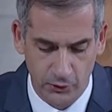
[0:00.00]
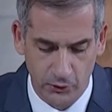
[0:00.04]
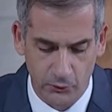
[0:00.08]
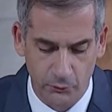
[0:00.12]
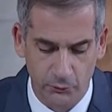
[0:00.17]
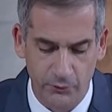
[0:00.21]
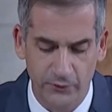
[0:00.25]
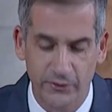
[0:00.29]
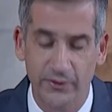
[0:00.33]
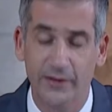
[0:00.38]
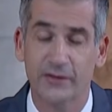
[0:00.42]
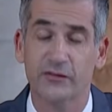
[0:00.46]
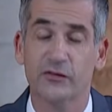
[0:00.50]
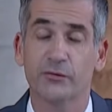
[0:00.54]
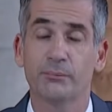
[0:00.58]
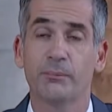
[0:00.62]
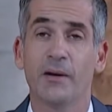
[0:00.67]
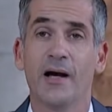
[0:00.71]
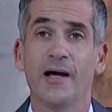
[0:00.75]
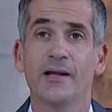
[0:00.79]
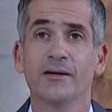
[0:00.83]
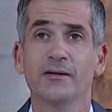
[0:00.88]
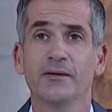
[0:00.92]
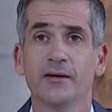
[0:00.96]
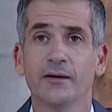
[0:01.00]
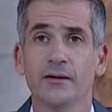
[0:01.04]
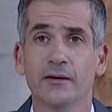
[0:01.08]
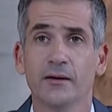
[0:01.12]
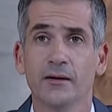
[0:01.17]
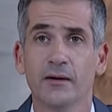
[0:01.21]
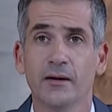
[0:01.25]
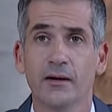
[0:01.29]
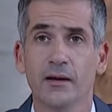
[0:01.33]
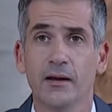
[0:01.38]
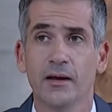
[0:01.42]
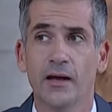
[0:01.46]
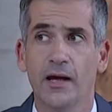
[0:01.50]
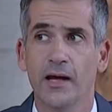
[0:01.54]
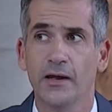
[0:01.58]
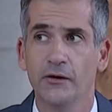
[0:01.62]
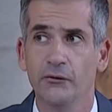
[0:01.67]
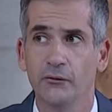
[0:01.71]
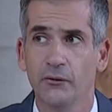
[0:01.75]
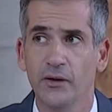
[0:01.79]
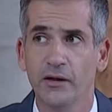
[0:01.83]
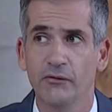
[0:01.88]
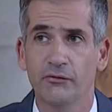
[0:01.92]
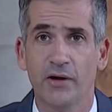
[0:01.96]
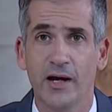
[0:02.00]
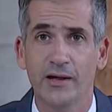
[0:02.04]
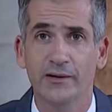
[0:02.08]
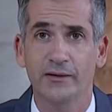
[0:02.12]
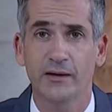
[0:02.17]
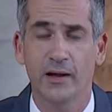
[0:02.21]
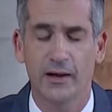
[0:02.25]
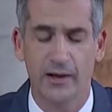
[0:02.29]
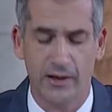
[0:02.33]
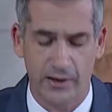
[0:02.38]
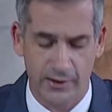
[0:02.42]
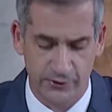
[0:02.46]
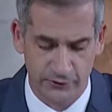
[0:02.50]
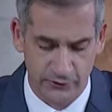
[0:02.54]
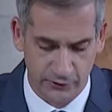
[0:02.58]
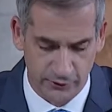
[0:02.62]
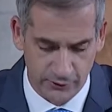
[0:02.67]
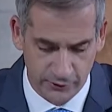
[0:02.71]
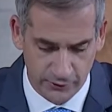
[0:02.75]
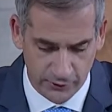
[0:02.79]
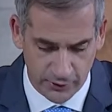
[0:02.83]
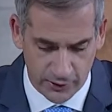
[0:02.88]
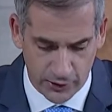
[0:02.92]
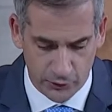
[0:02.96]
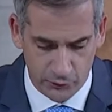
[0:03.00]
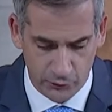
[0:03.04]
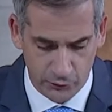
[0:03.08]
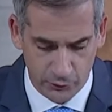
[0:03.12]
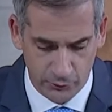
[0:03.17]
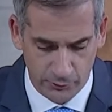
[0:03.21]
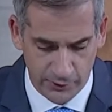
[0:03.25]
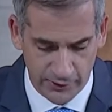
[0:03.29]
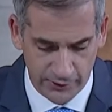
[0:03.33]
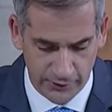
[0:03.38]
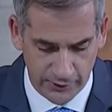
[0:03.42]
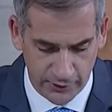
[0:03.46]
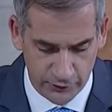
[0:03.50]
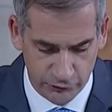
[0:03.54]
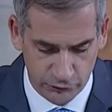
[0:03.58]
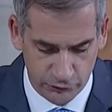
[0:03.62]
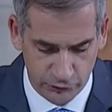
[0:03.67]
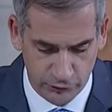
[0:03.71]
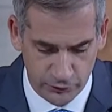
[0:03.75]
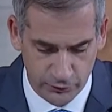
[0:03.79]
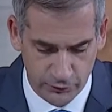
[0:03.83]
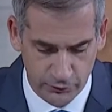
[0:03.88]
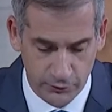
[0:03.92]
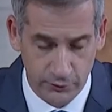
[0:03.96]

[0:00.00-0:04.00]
with expanding and revitalizing our urban nature,